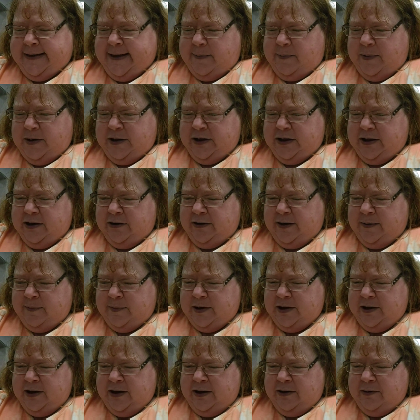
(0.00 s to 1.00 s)
Let me show them
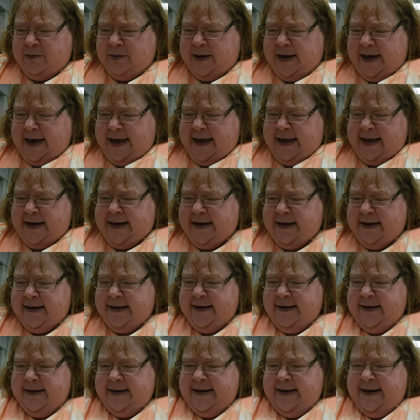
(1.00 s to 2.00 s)
to you again.
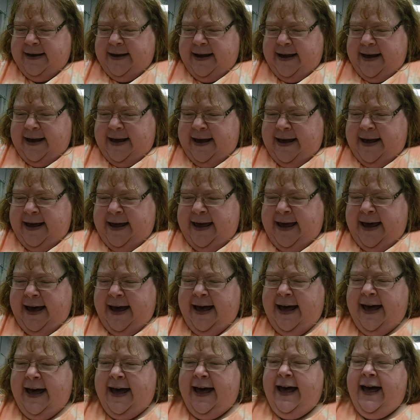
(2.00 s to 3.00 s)

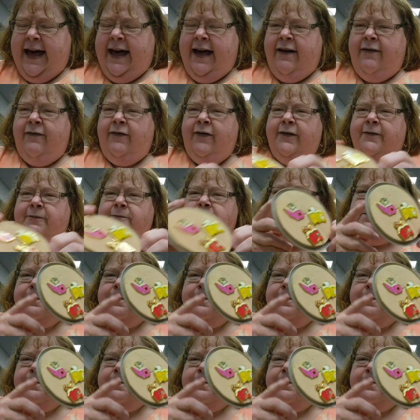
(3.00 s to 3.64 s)
I have